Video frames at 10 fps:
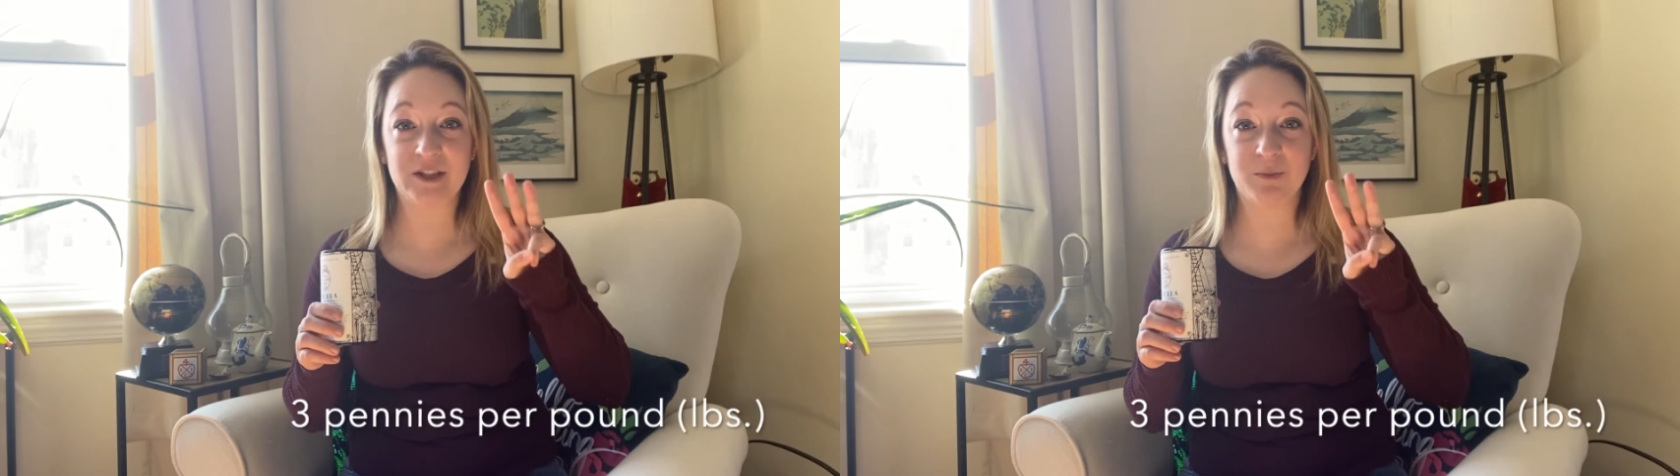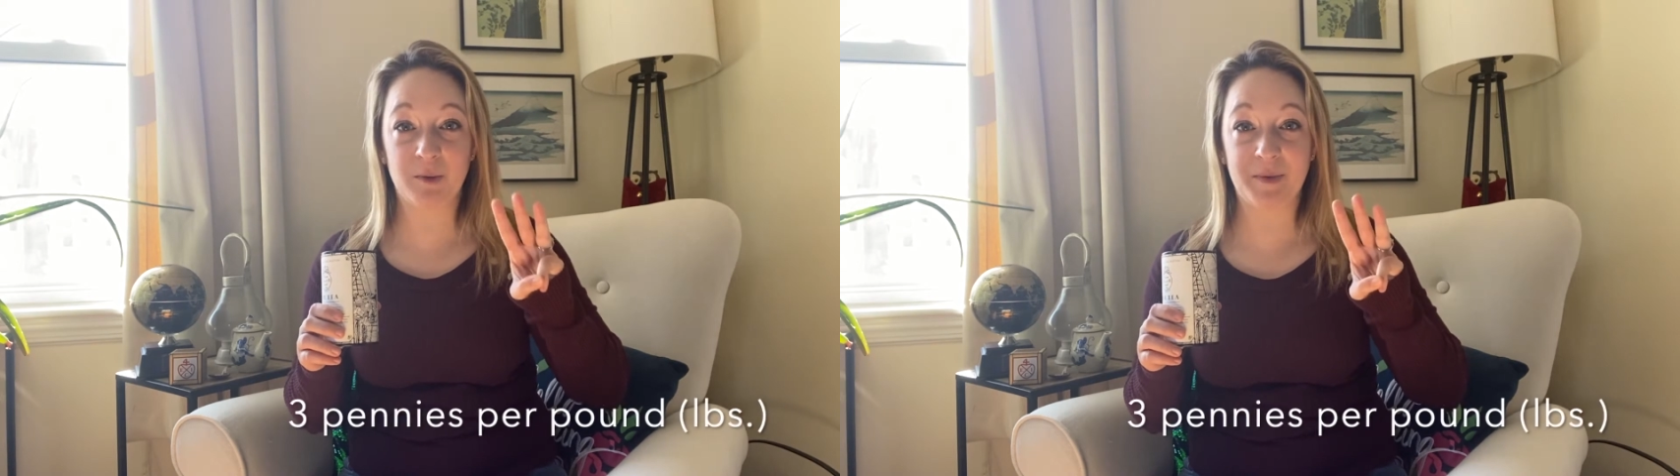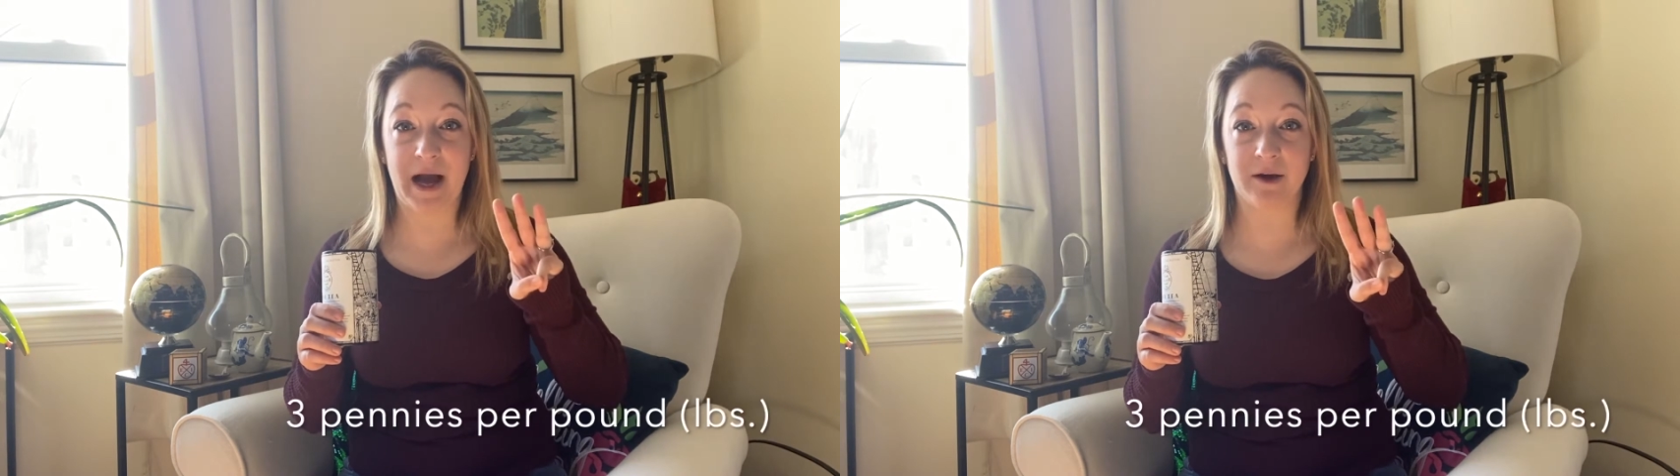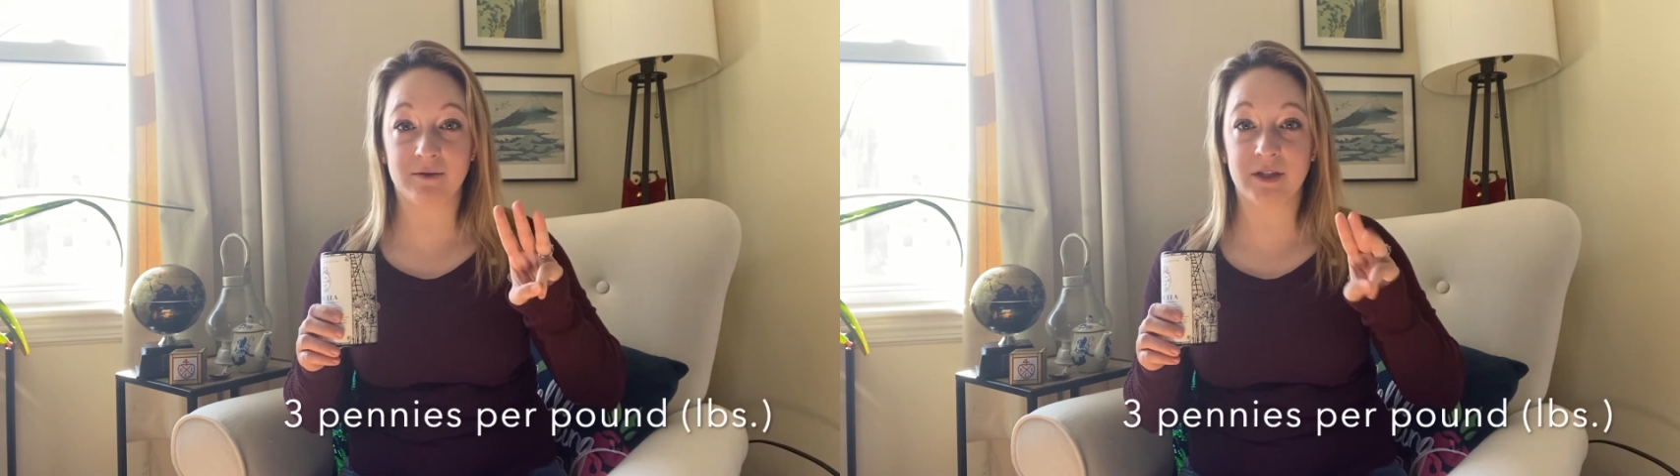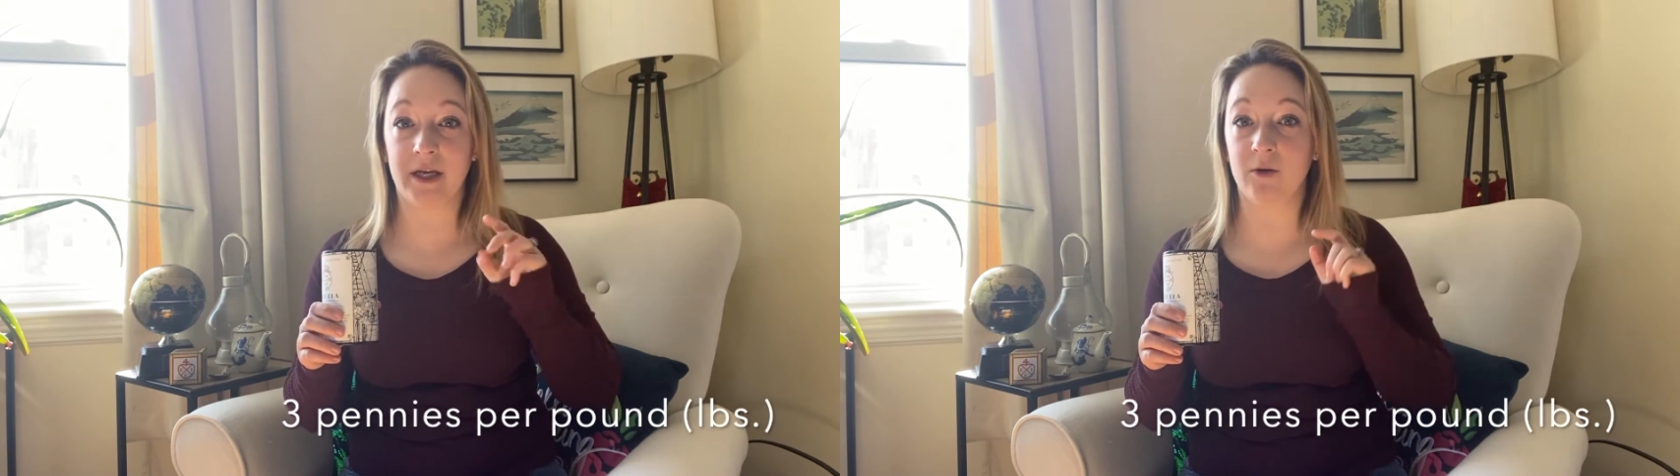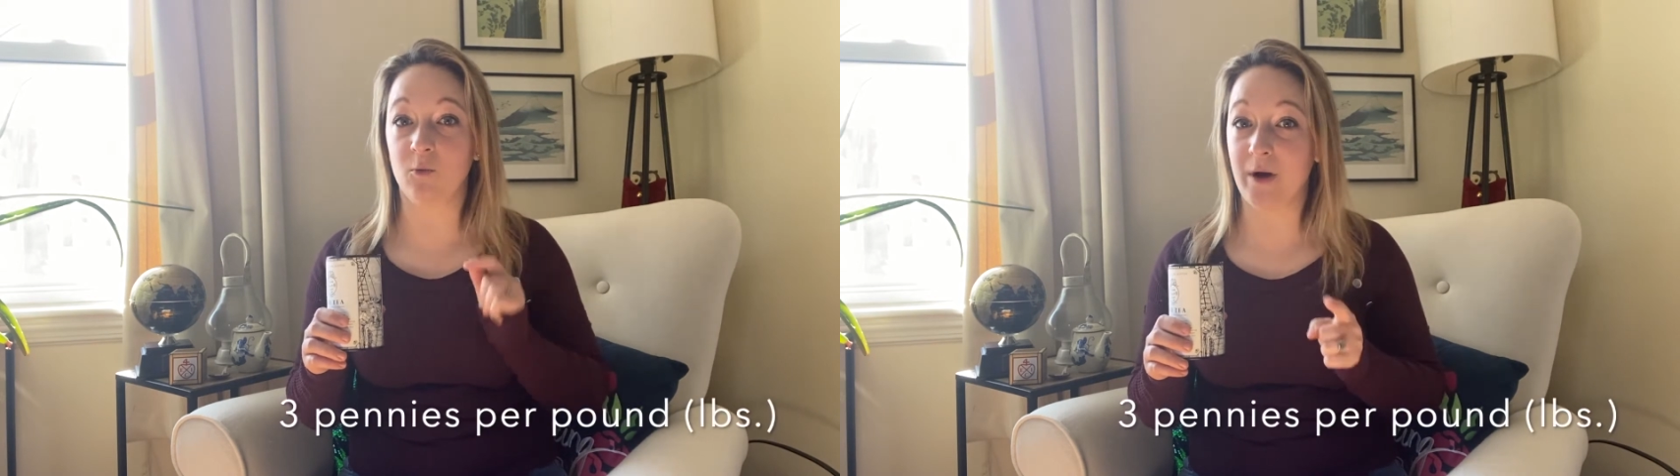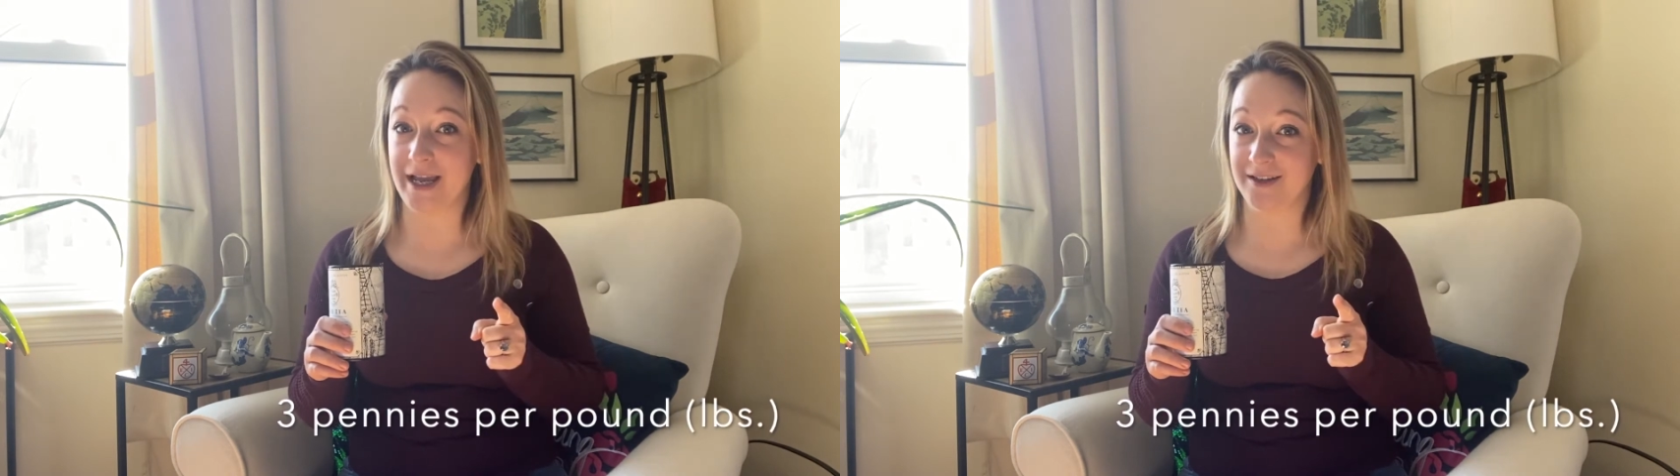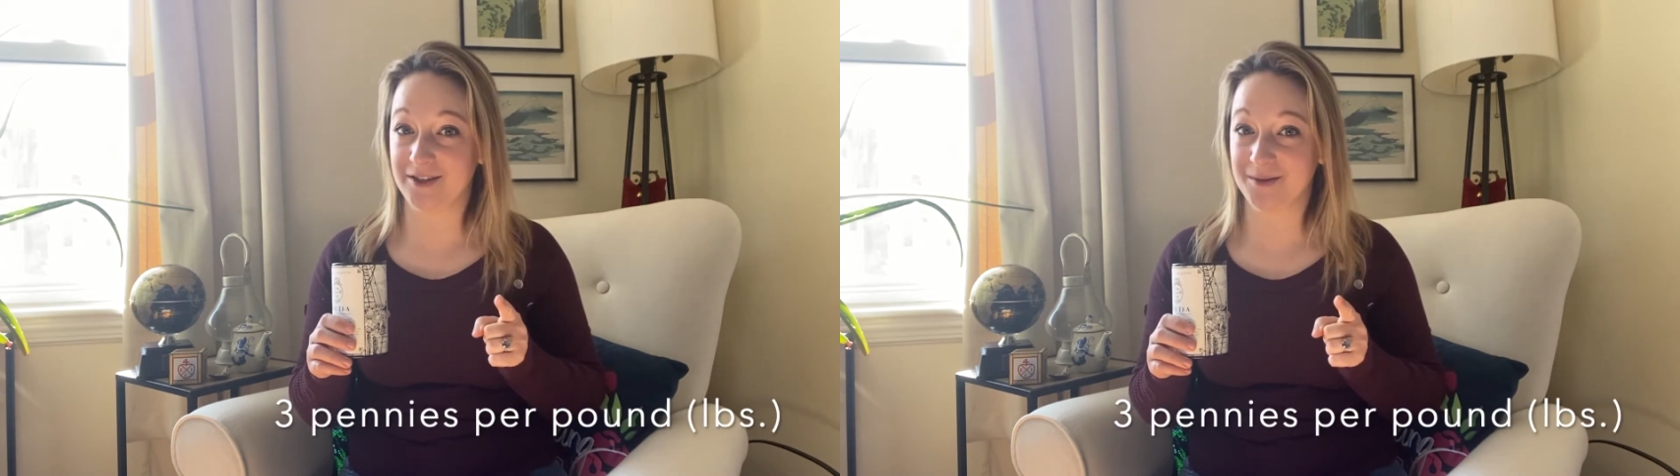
per pound in weight.